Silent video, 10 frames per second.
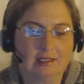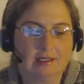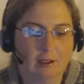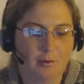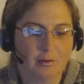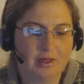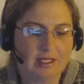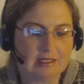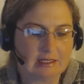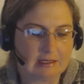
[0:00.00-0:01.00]
So
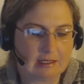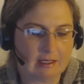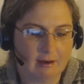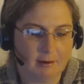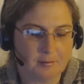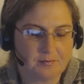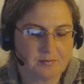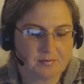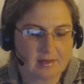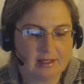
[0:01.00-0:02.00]
this is
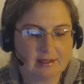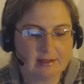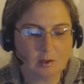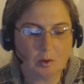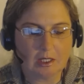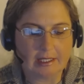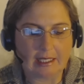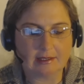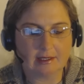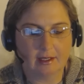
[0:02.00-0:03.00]

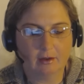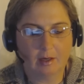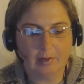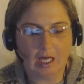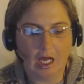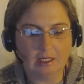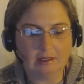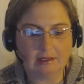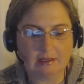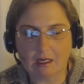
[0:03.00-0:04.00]
really nice that you're coming
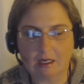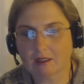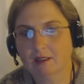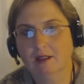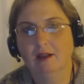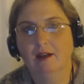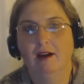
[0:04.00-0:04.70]
unstuck